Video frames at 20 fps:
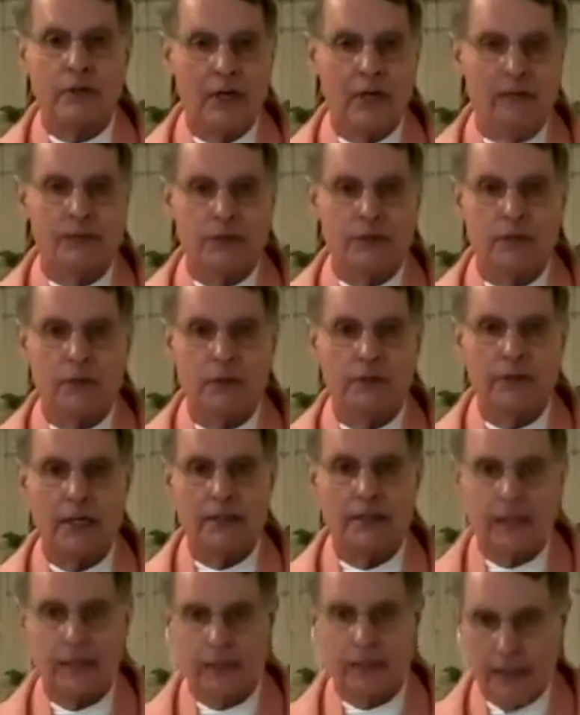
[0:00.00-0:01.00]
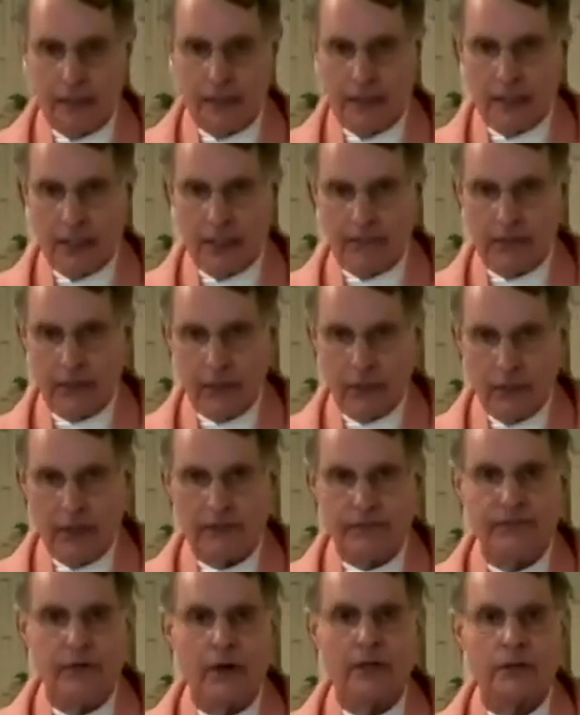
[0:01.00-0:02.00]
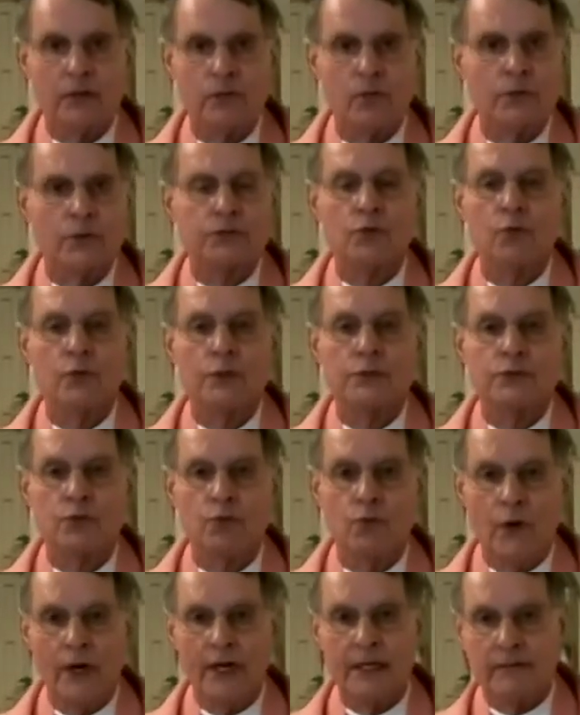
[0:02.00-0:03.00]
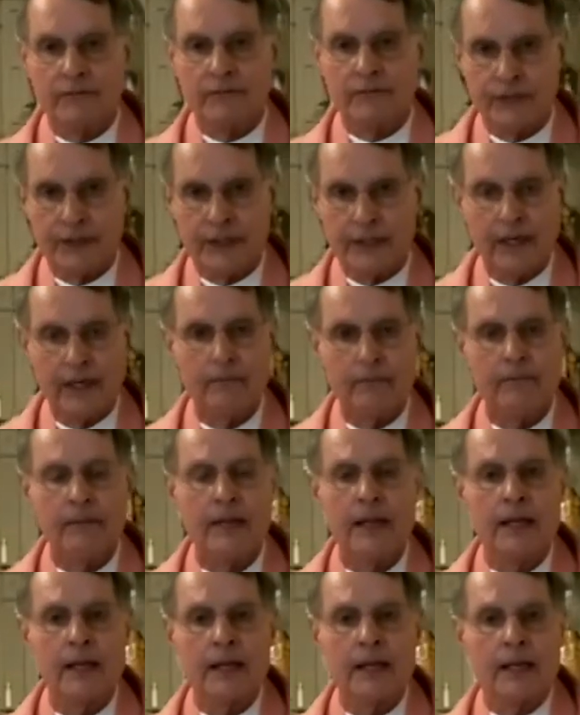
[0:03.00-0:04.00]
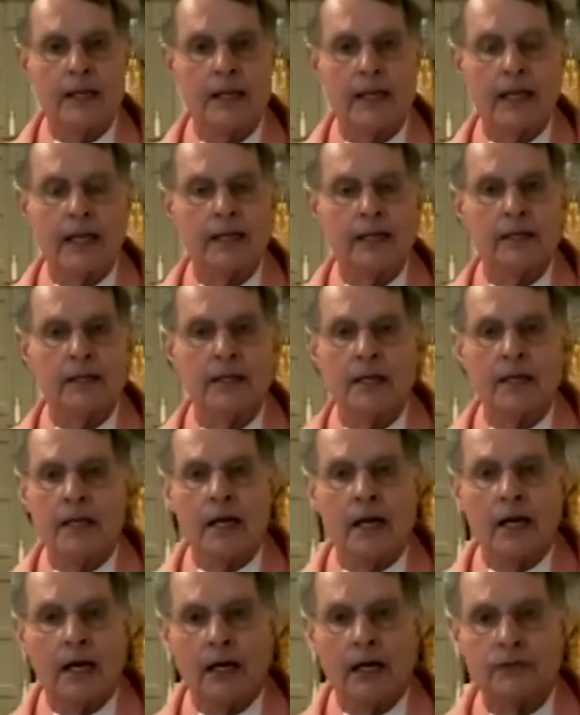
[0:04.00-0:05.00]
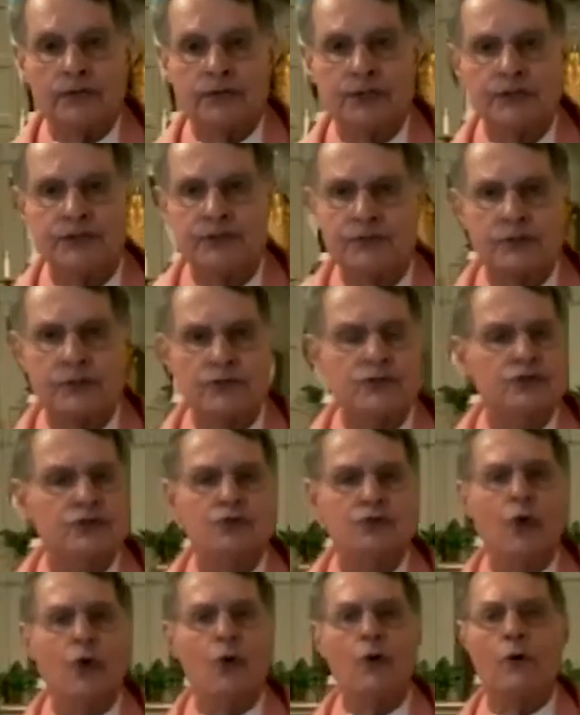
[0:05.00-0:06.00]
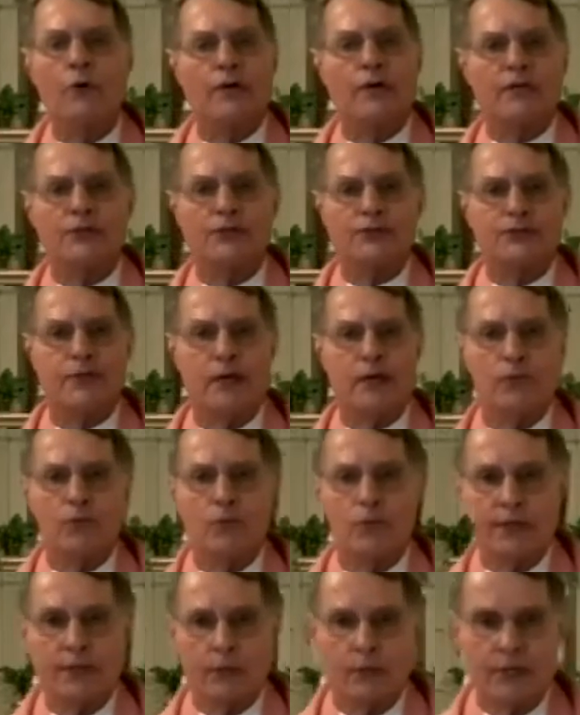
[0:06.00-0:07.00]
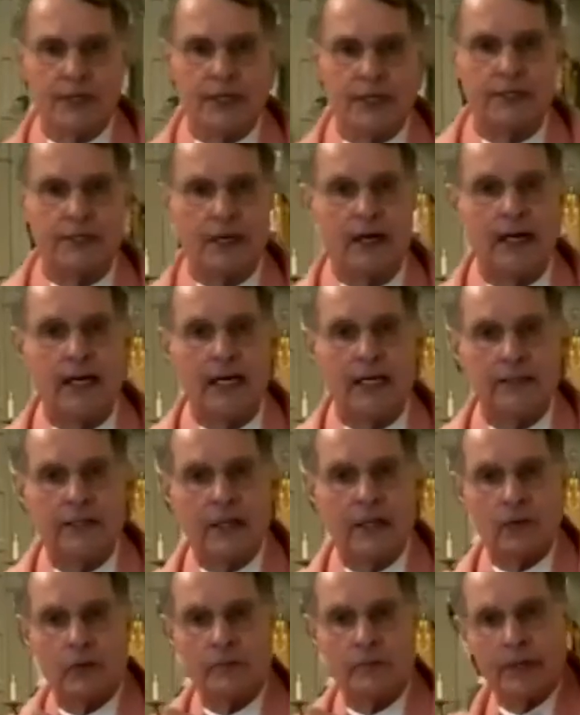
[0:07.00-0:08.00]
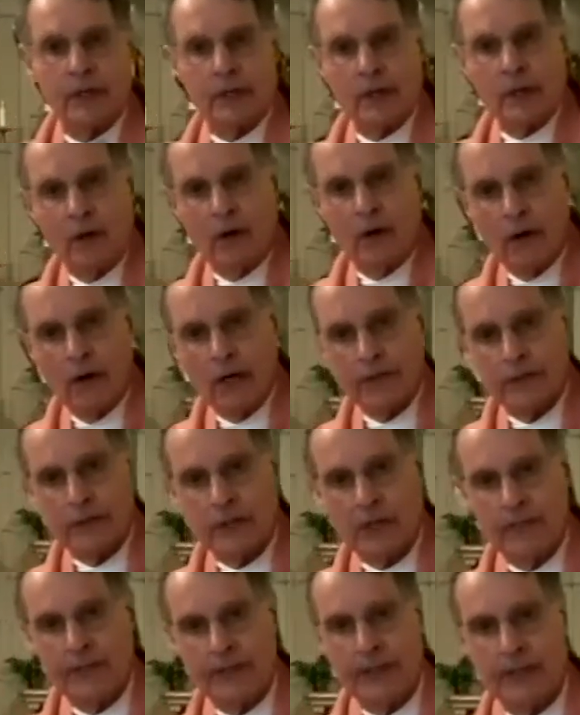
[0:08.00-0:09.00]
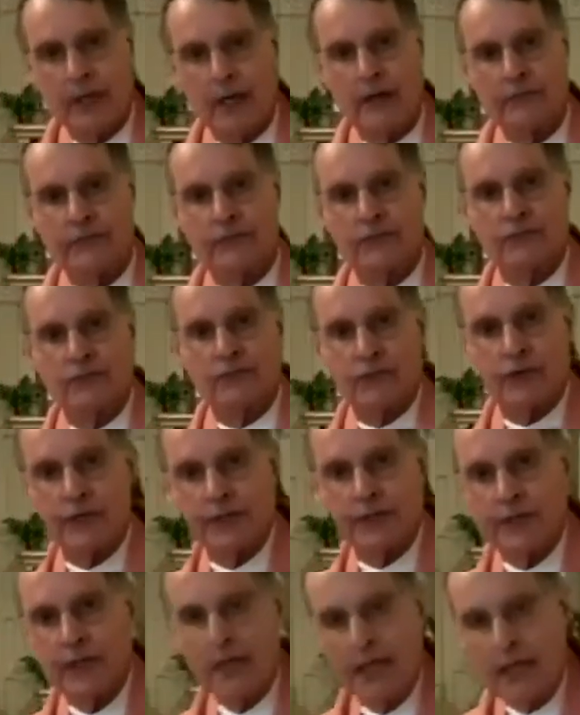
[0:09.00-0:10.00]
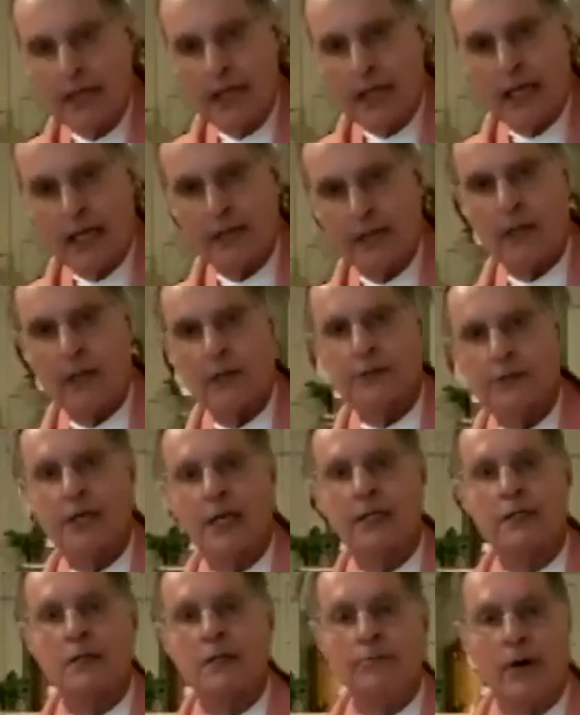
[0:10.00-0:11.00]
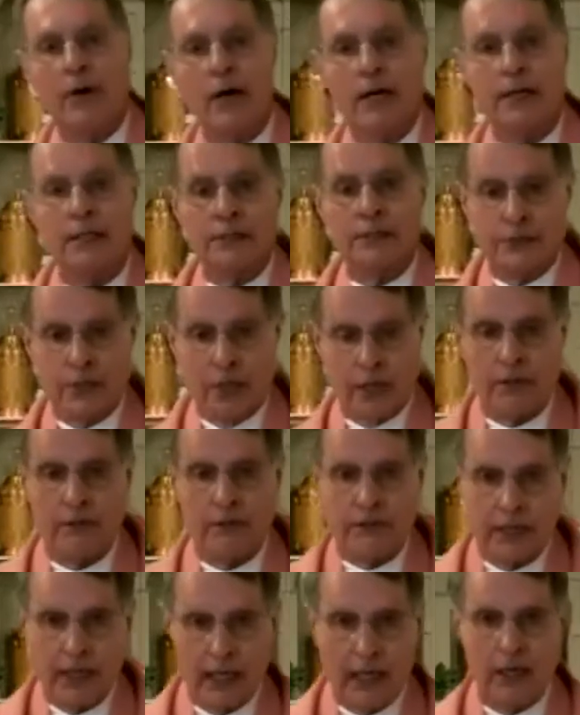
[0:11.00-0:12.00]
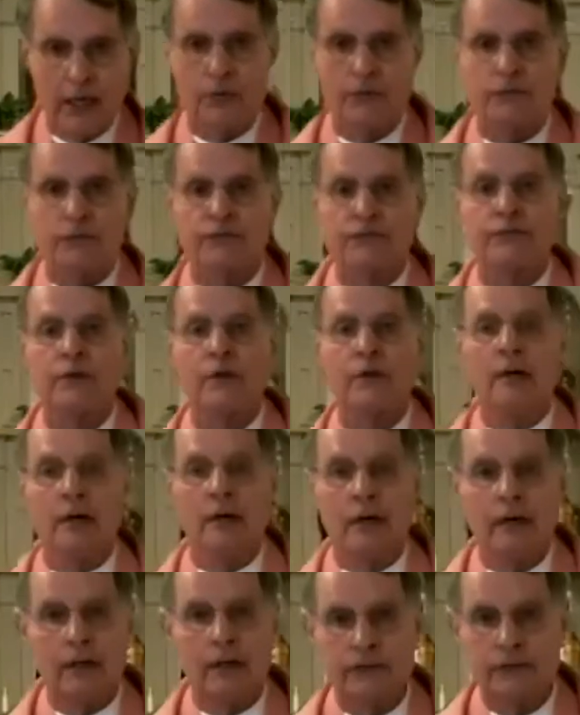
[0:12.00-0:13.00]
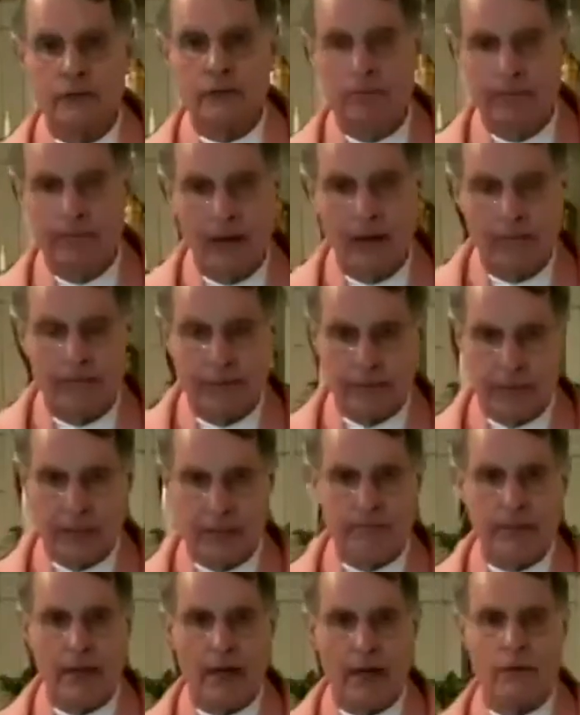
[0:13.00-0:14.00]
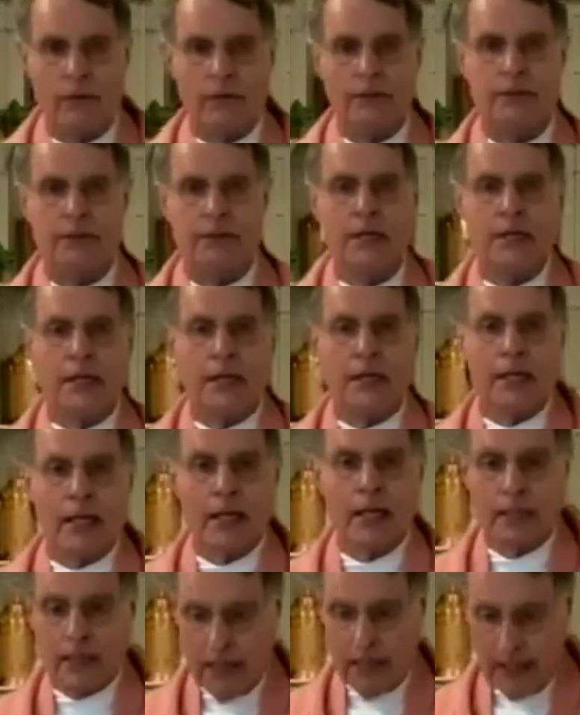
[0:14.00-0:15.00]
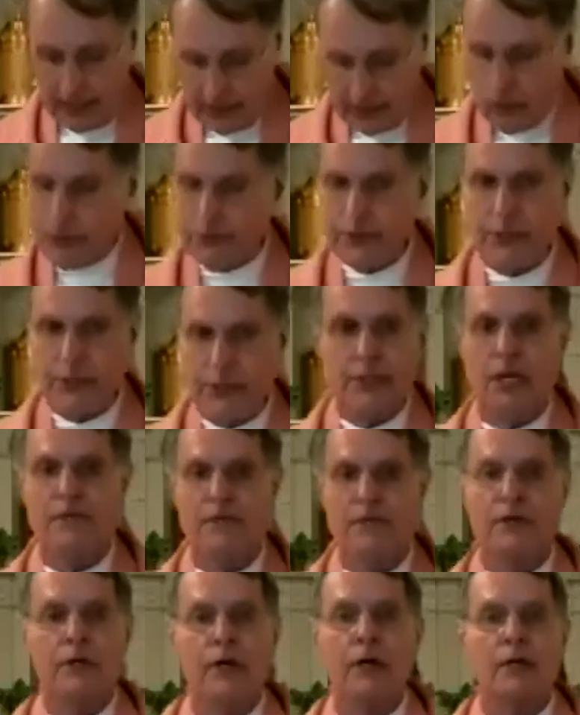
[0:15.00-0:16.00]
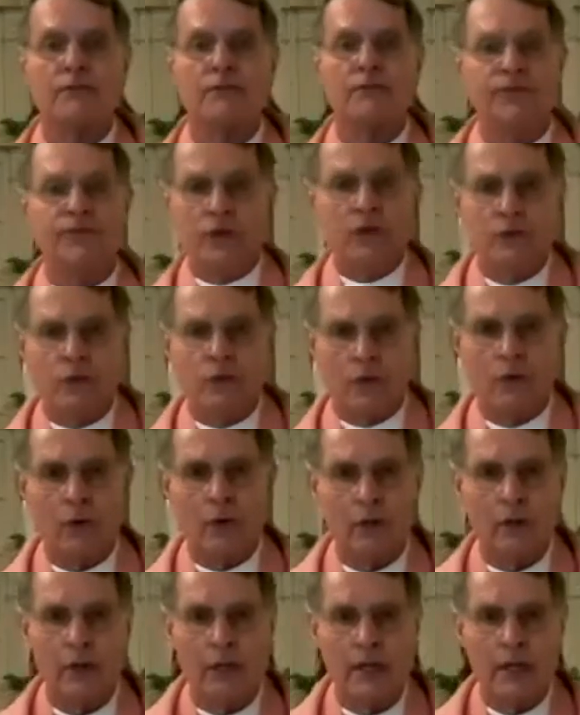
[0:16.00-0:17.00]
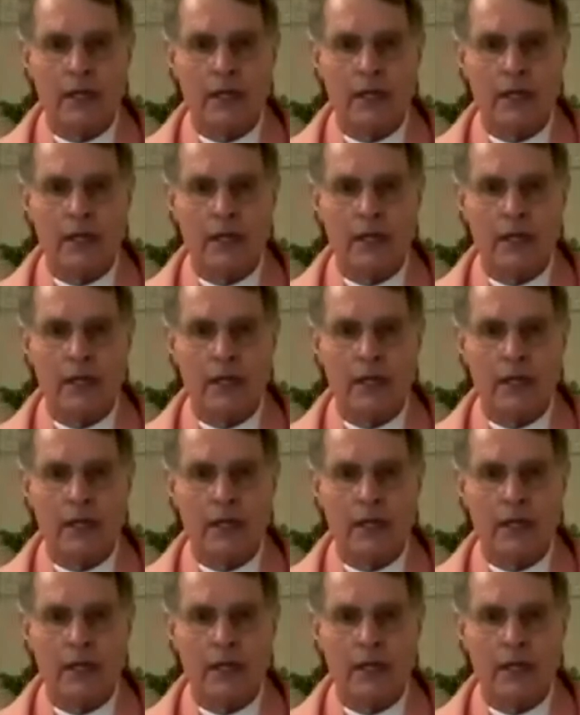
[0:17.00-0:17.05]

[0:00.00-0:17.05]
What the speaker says: succumb to it, and my grandfather was one of them. And just the stories that when he died, there would be a cart coming down the street, and they would take the bodies out of the house to be buried. And I don't think he ever got a funeral.